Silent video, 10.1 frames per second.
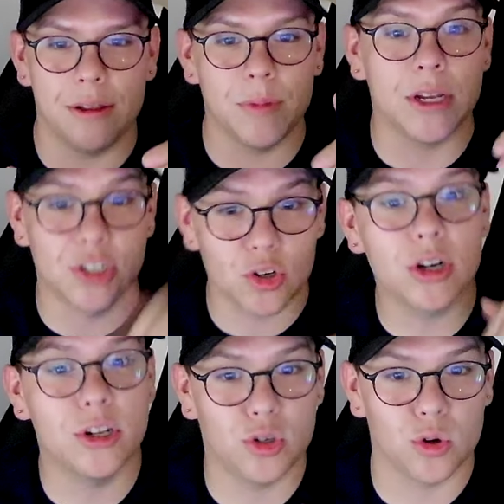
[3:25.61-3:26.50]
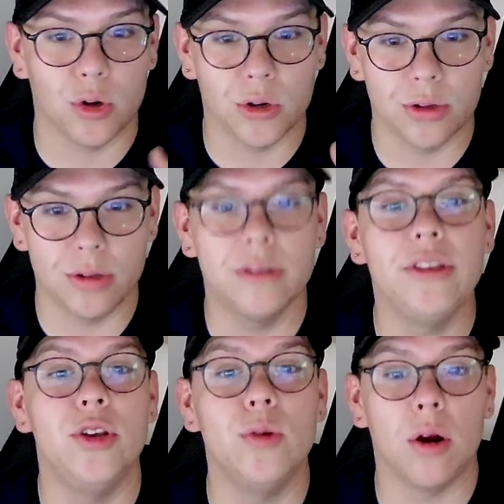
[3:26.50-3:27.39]
Because you're in control.
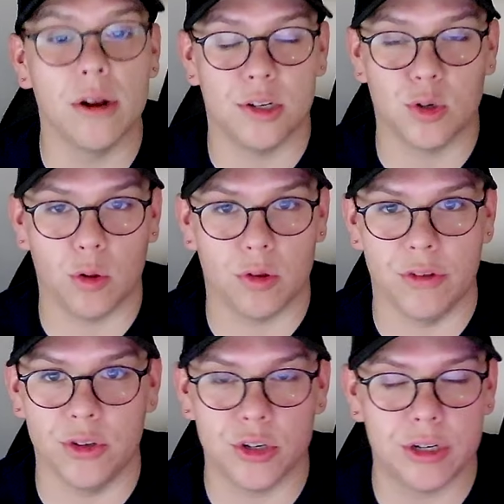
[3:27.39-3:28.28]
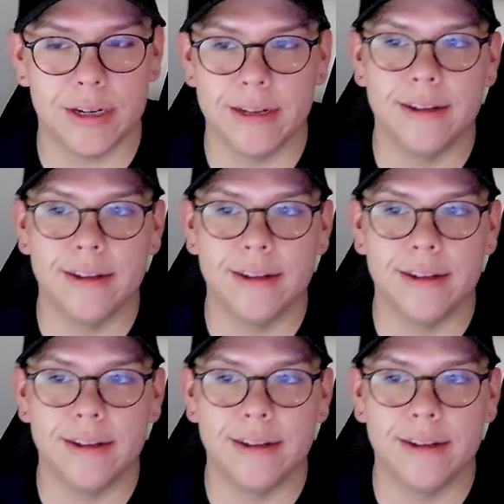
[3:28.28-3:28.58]
You are in control of your future.